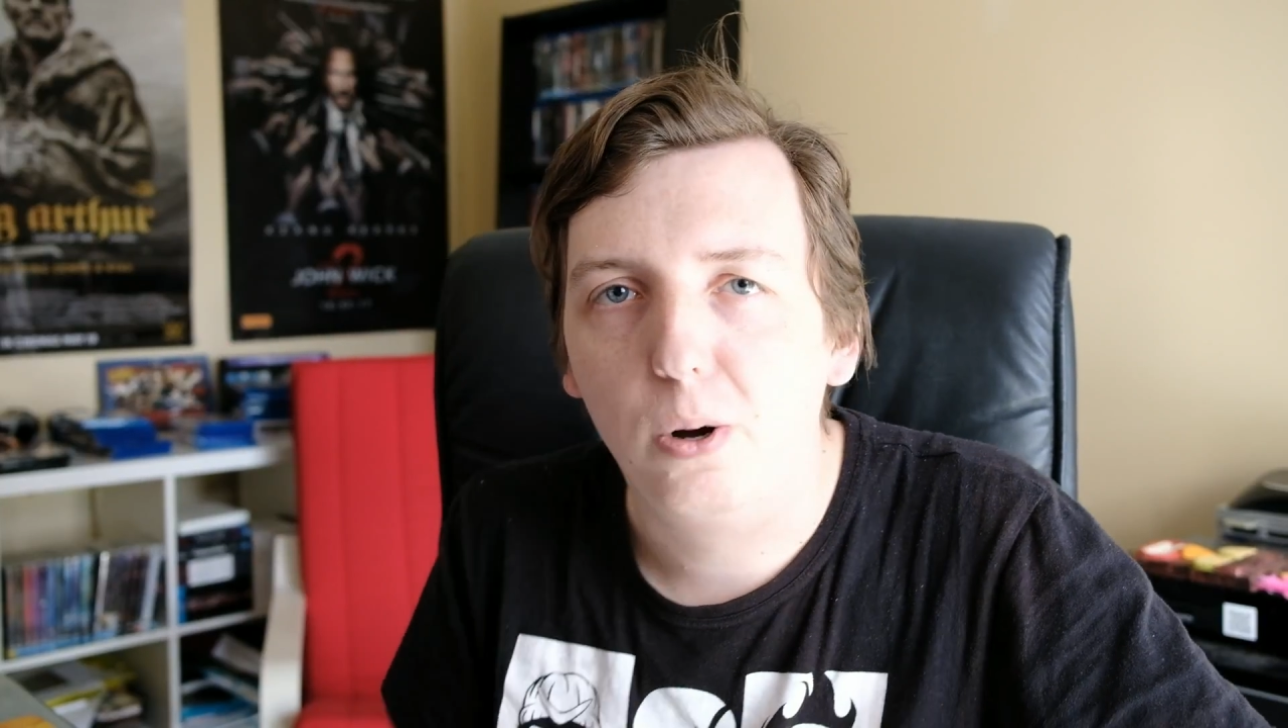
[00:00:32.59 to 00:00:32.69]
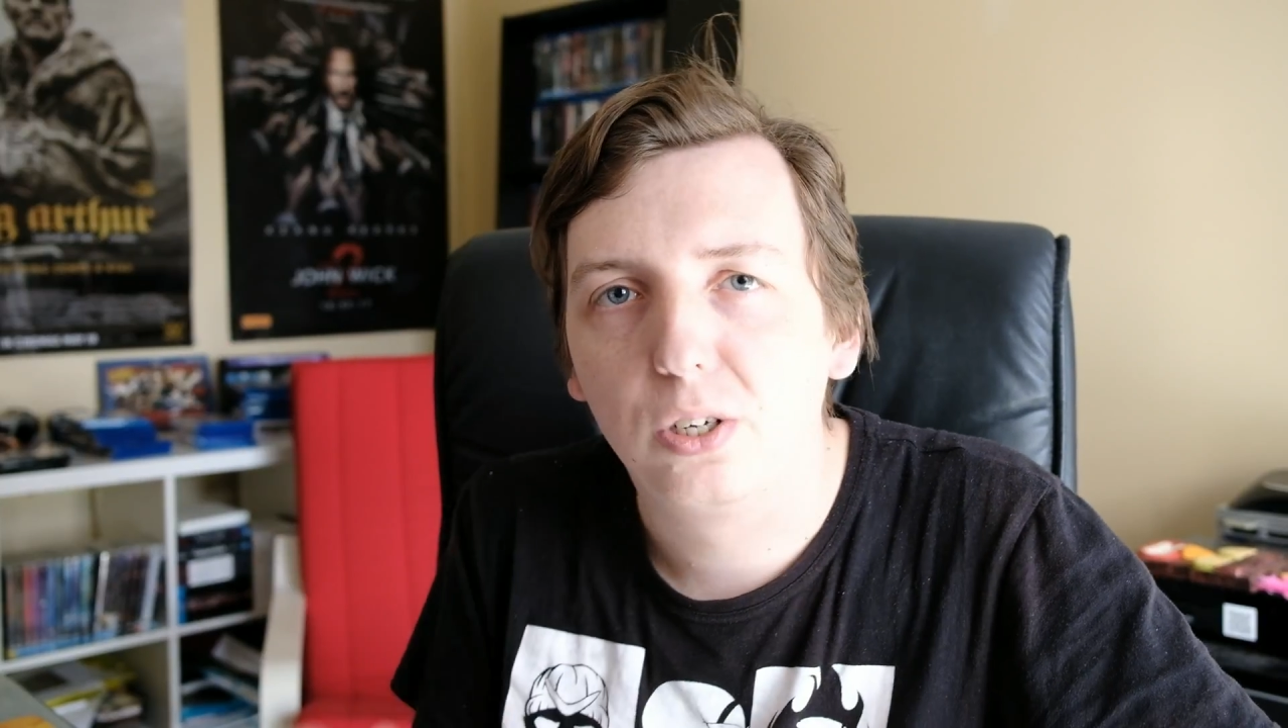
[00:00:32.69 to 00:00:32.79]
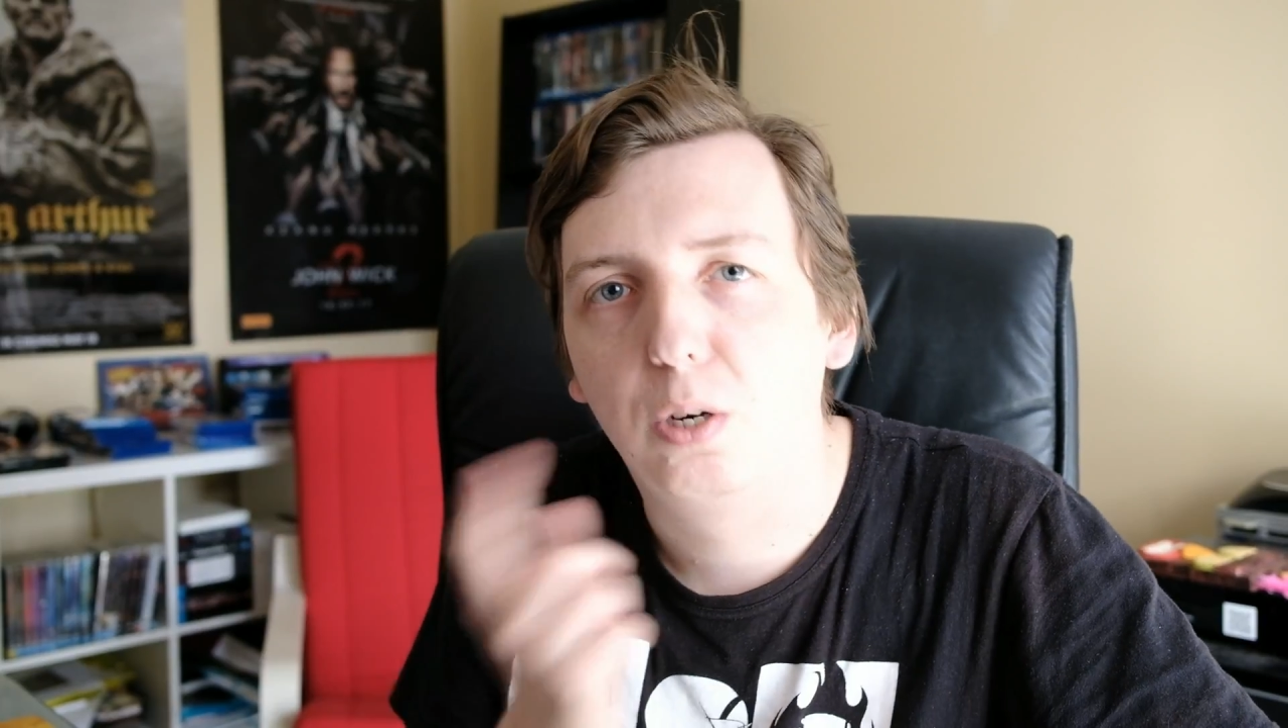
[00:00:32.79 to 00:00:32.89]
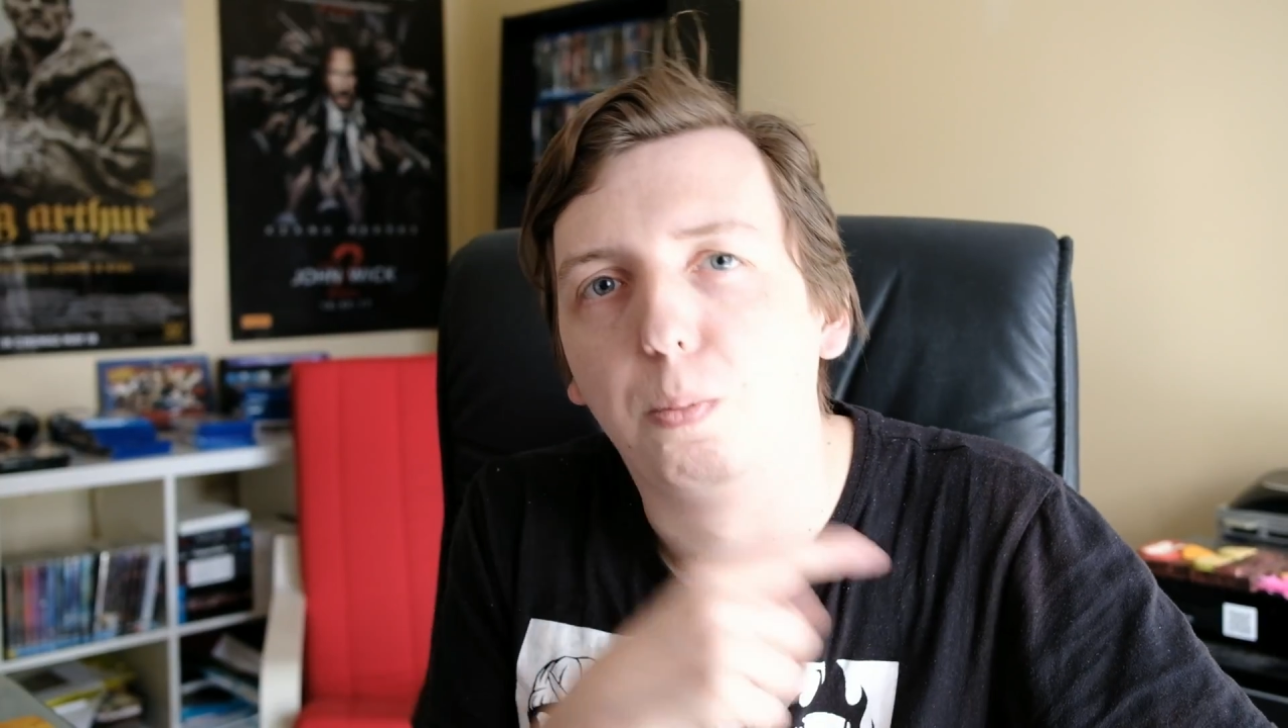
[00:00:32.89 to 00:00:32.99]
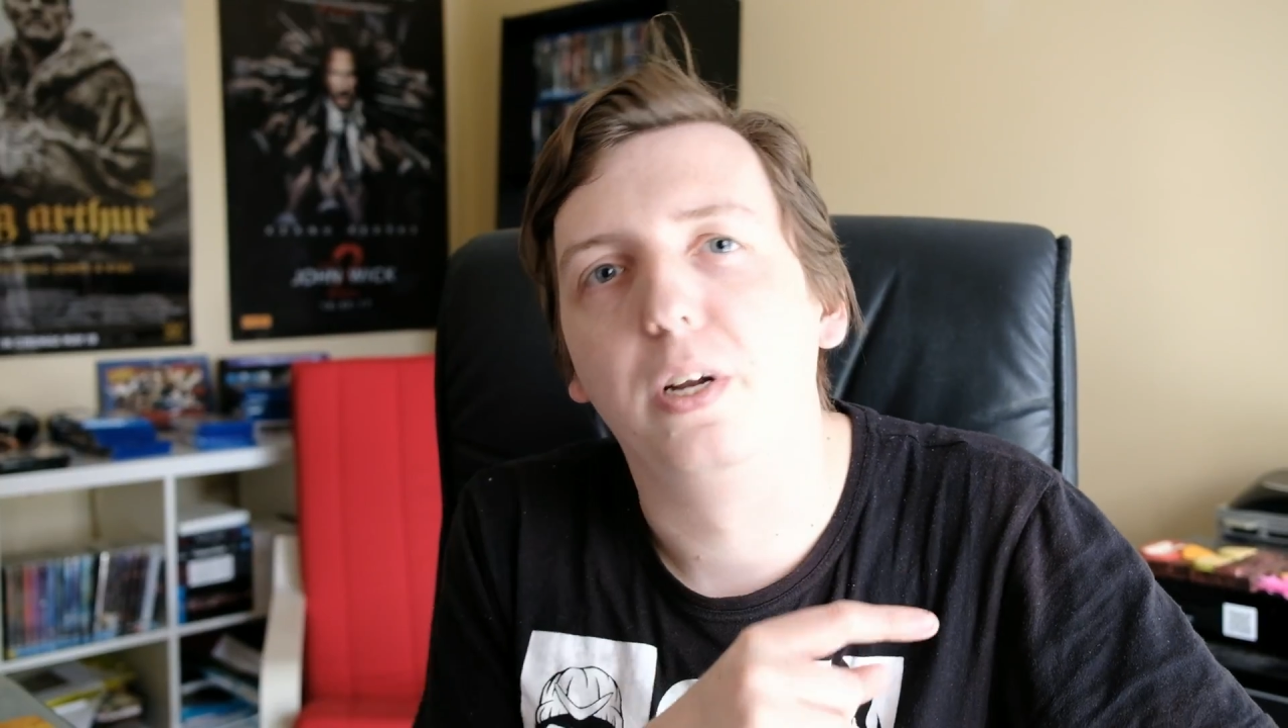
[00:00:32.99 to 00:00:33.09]

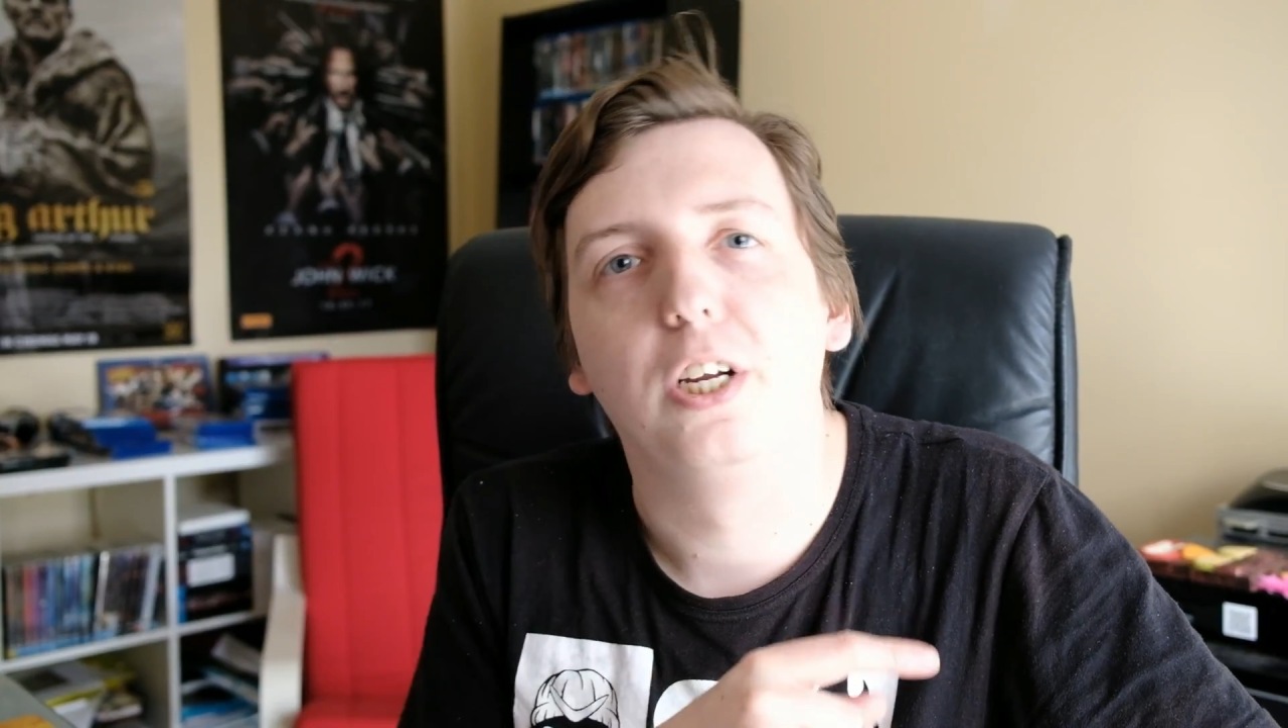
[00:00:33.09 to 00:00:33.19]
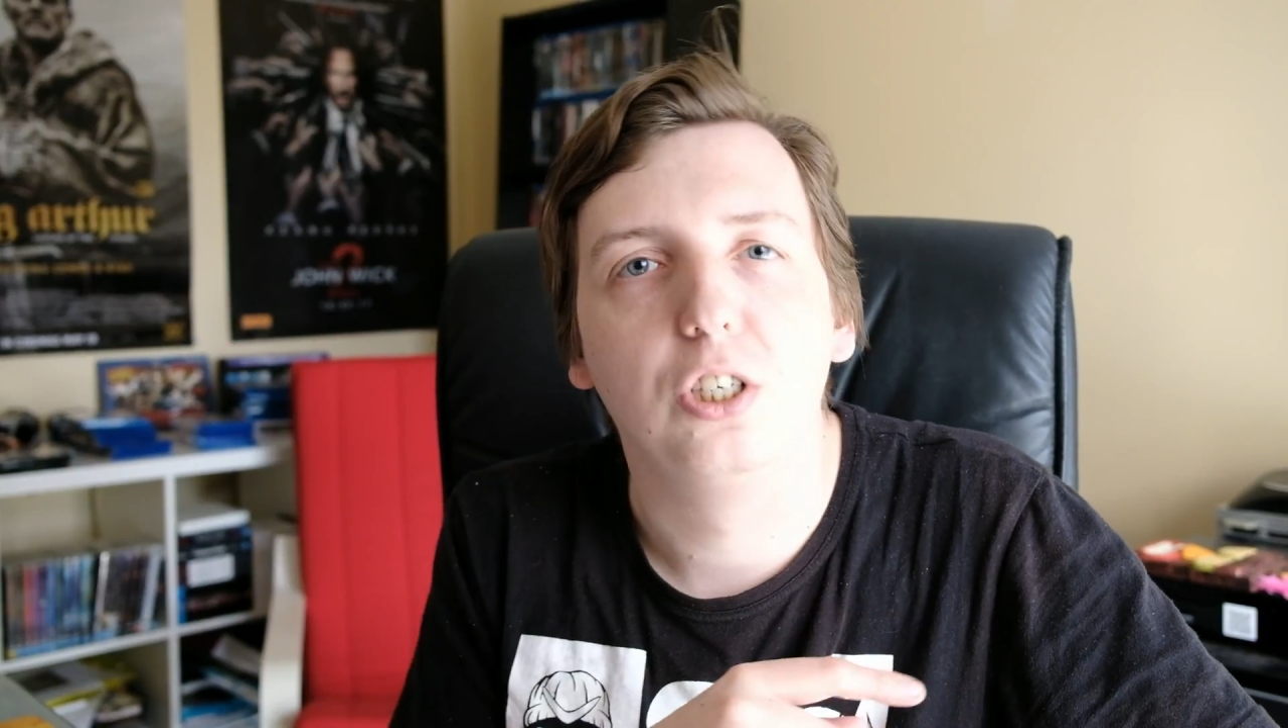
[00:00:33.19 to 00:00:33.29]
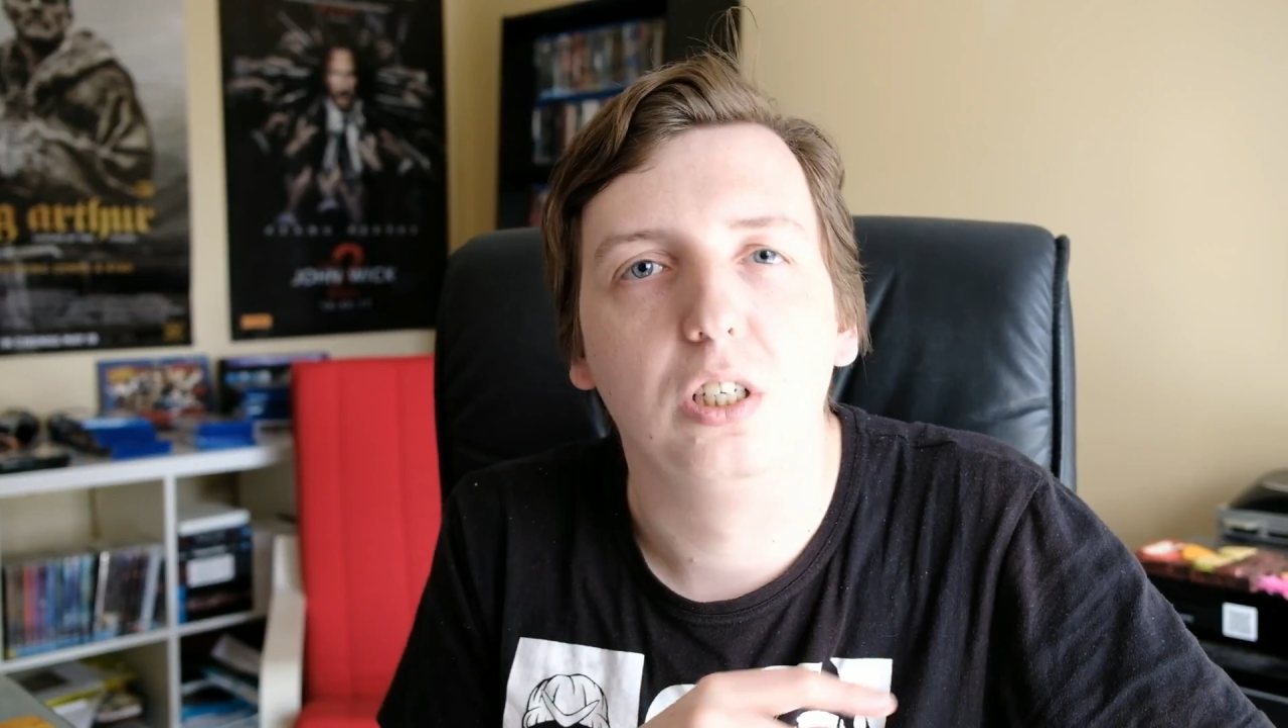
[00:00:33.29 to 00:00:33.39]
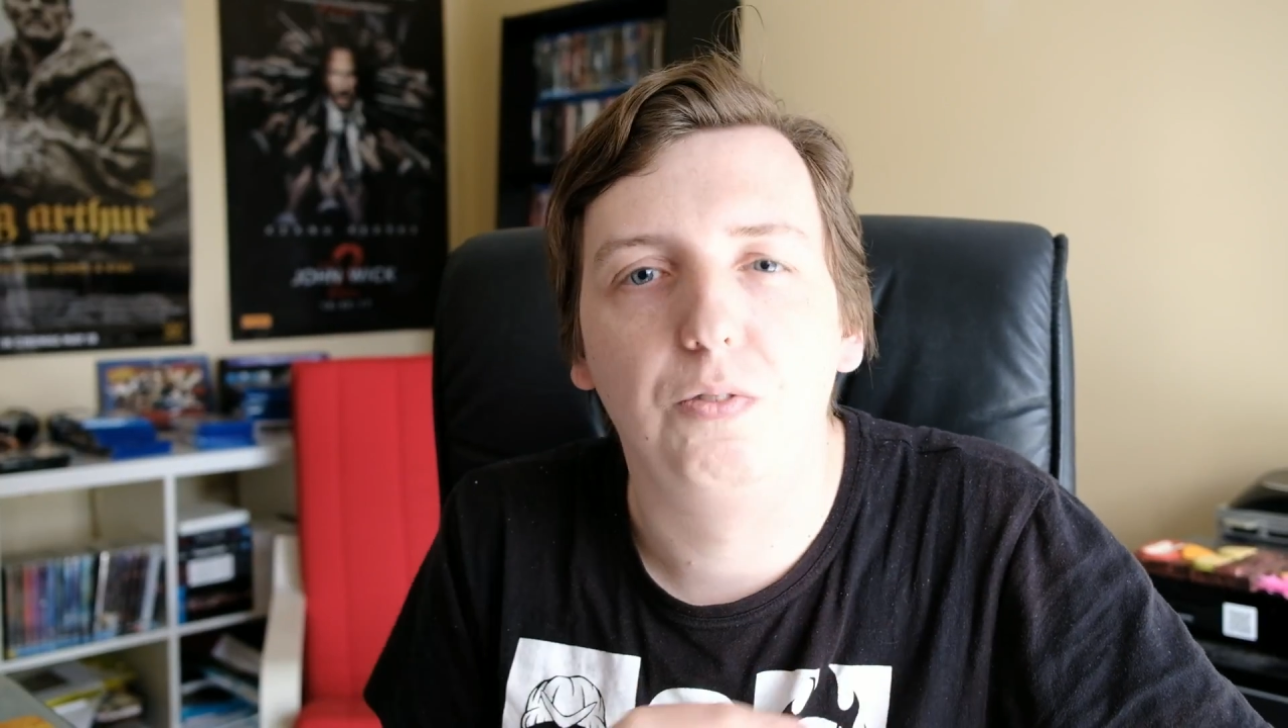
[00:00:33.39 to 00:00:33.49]
Oscar predictions